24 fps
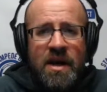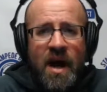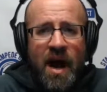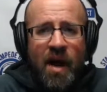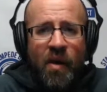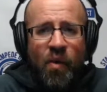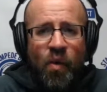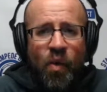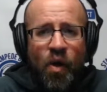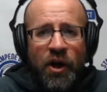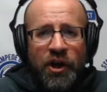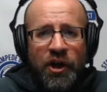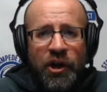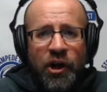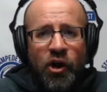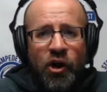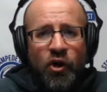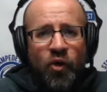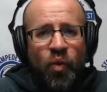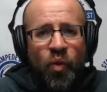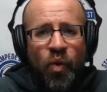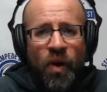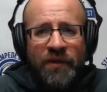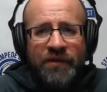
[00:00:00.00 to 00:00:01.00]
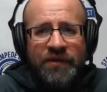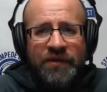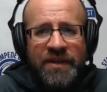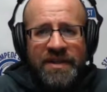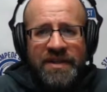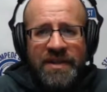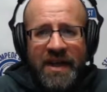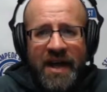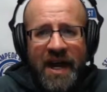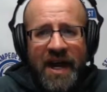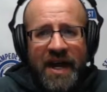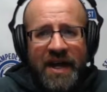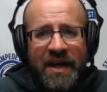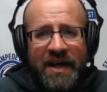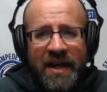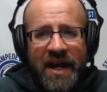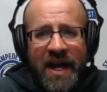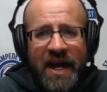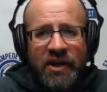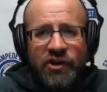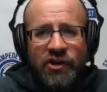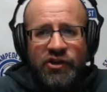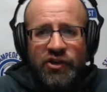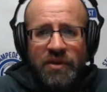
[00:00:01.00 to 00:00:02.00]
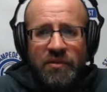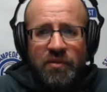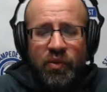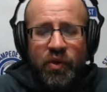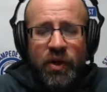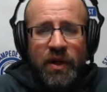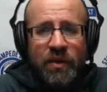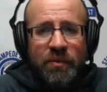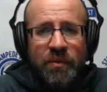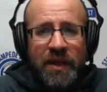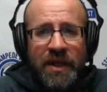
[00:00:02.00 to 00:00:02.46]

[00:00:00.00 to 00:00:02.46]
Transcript: I want to know what this guy can actually bring